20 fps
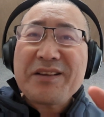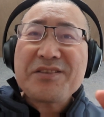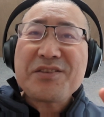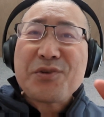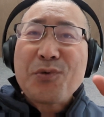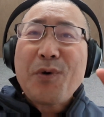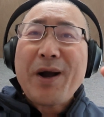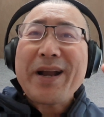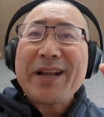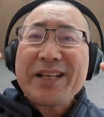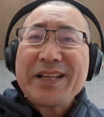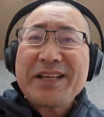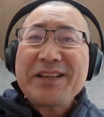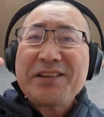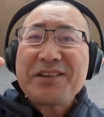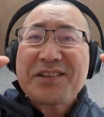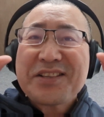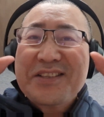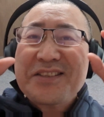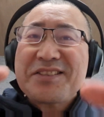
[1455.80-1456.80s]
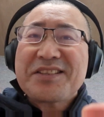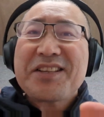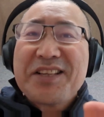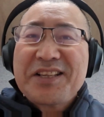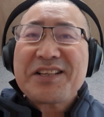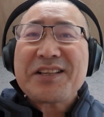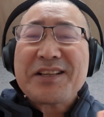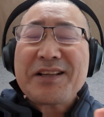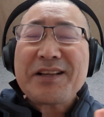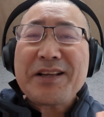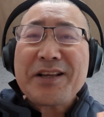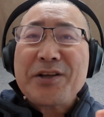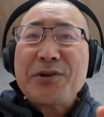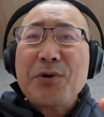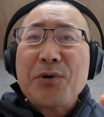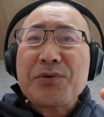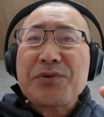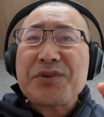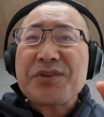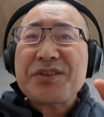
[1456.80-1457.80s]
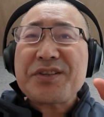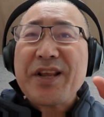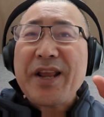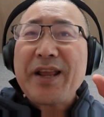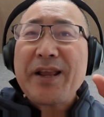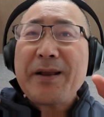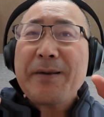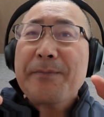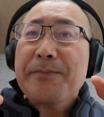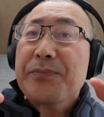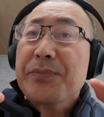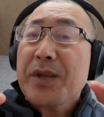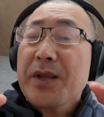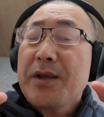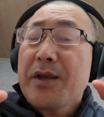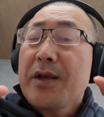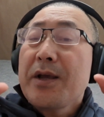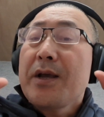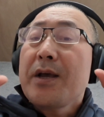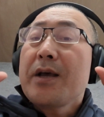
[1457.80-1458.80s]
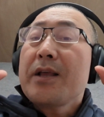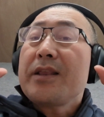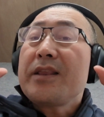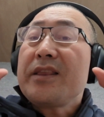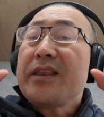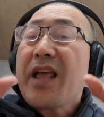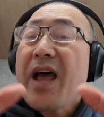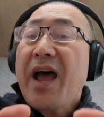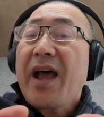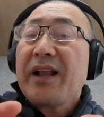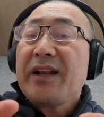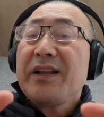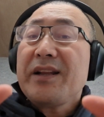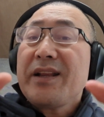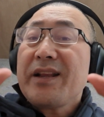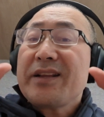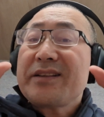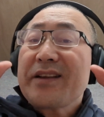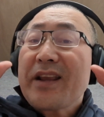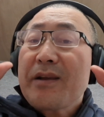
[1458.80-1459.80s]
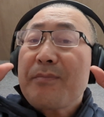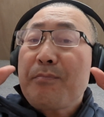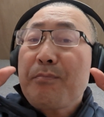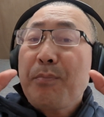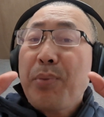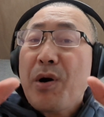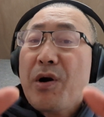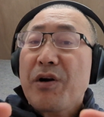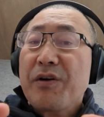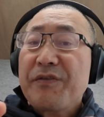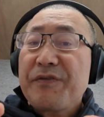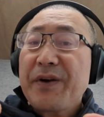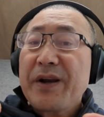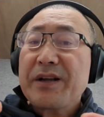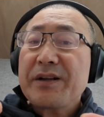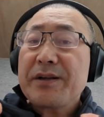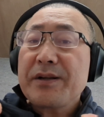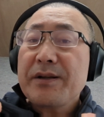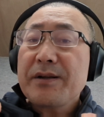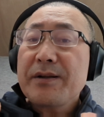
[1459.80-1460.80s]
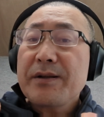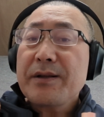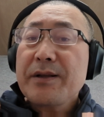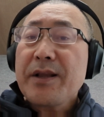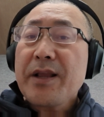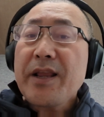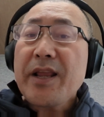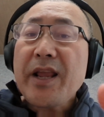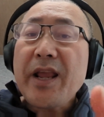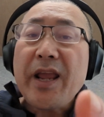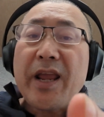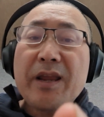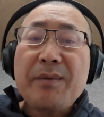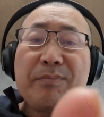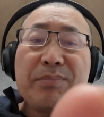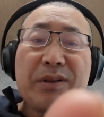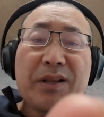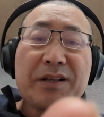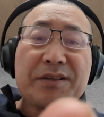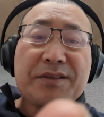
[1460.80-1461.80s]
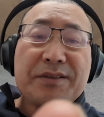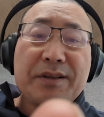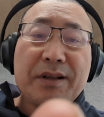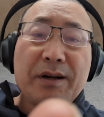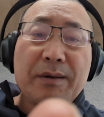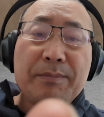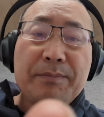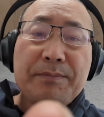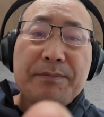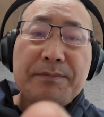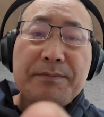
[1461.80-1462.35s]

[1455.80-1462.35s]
do I need to see in order to say that is a perfect A+ setup?